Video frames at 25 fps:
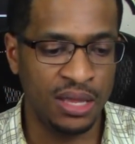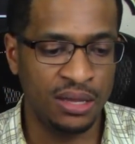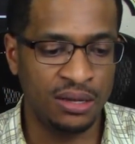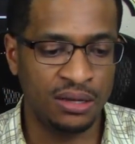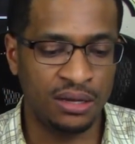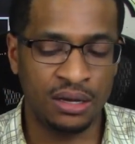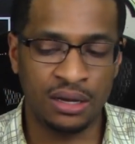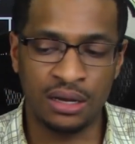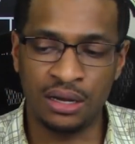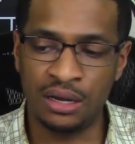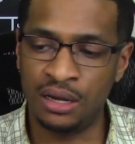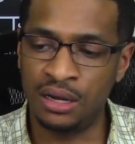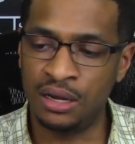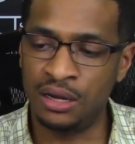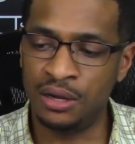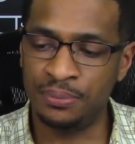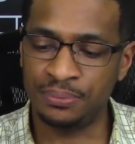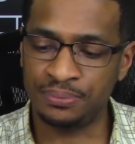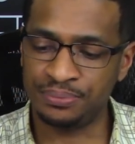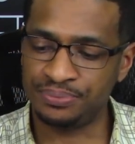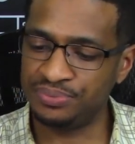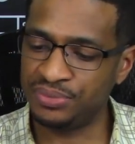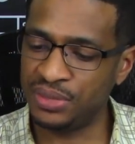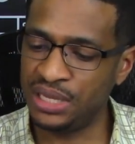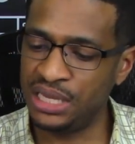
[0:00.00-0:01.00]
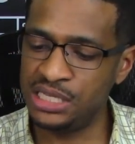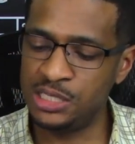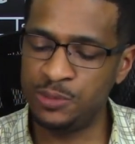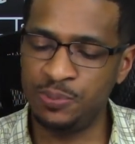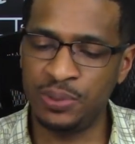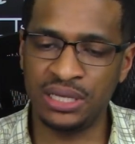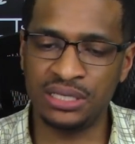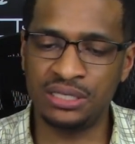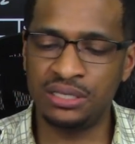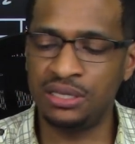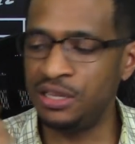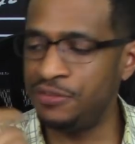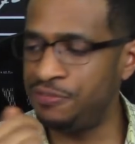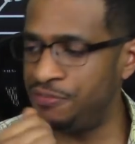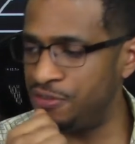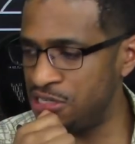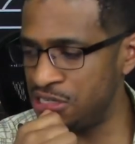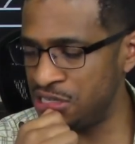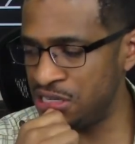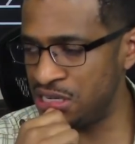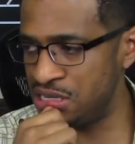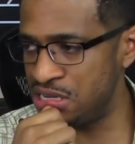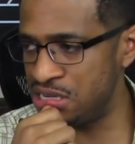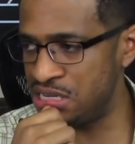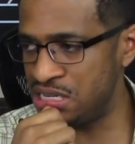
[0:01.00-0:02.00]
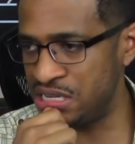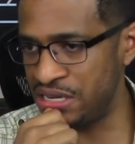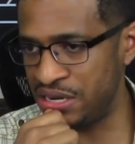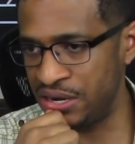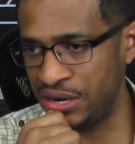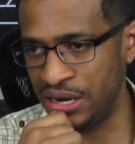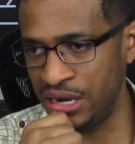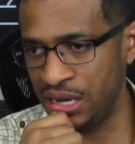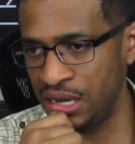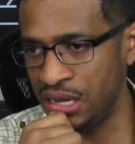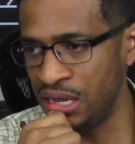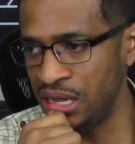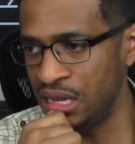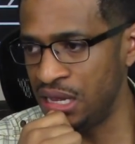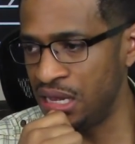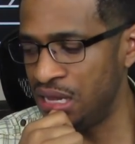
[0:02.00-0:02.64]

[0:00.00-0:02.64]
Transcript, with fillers: Um, especially if it's necessary.